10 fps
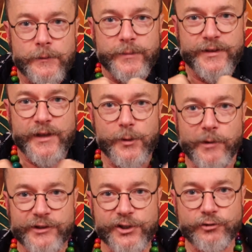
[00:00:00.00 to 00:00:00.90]
But they
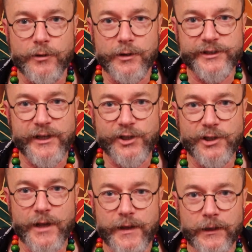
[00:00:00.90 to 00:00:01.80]
were as strong as
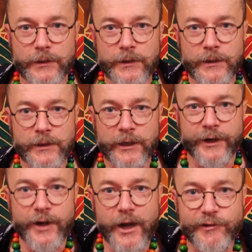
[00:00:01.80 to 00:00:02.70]
each other,
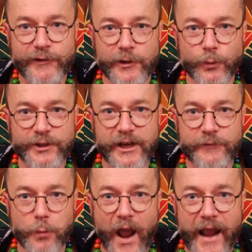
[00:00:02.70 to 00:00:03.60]
and neither of them would
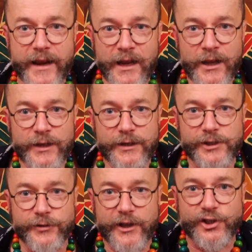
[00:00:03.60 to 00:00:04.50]
give way,
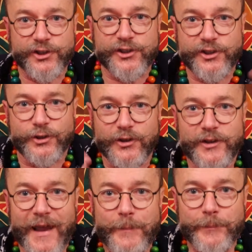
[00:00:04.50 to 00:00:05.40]
so they just stood
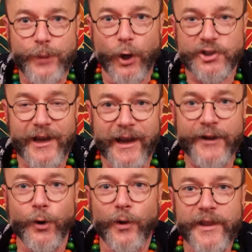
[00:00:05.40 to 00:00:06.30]
there pushing,
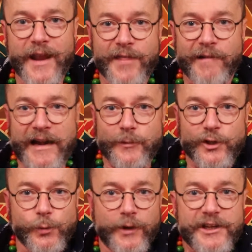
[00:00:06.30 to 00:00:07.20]
and all the other
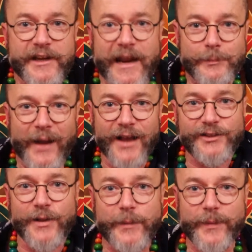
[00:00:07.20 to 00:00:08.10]
animals wanted to get
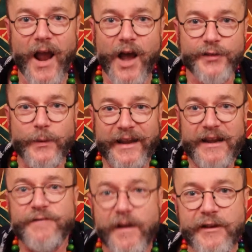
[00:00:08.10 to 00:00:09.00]
past on the path, were
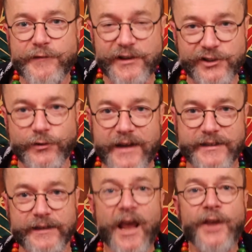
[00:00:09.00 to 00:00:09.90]
getting very
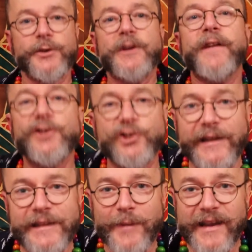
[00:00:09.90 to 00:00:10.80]
frustrated. So
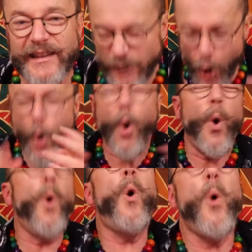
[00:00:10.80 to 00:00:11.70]
eventually the monkey said,
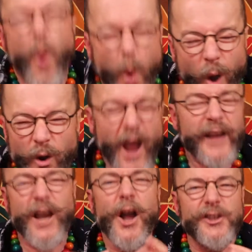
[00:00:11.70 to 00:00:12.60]

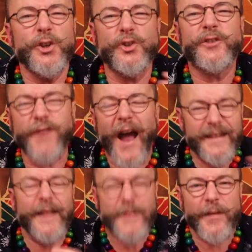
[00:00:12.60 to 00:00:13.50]
"Can't you
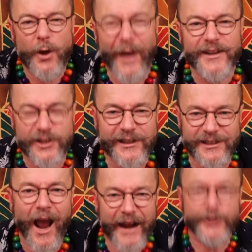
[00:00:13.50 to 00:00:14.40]
find another way to
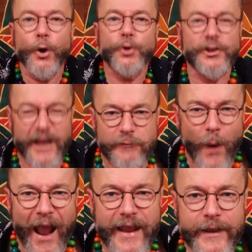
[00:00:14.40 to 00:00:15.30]
decide who should give
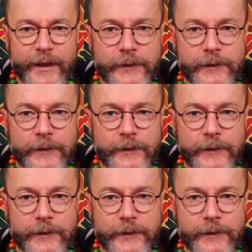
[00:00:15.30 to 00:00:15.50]
way?"